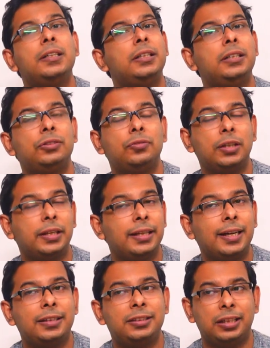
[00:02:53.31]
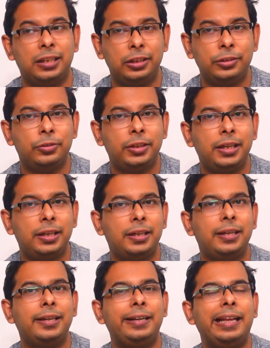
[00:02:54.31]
He's working at Shiliguri. He